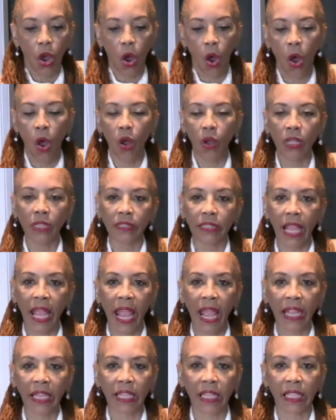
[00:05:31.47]
All his
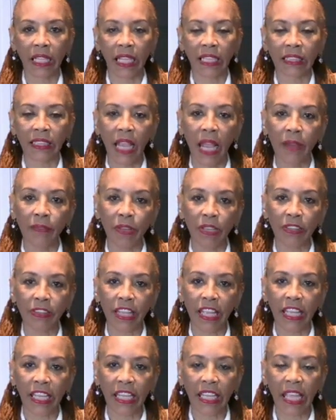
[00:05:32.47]
accolades,
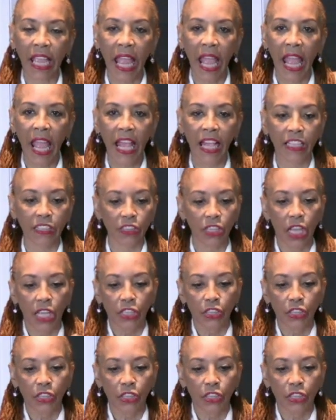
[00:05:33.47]
everything he has,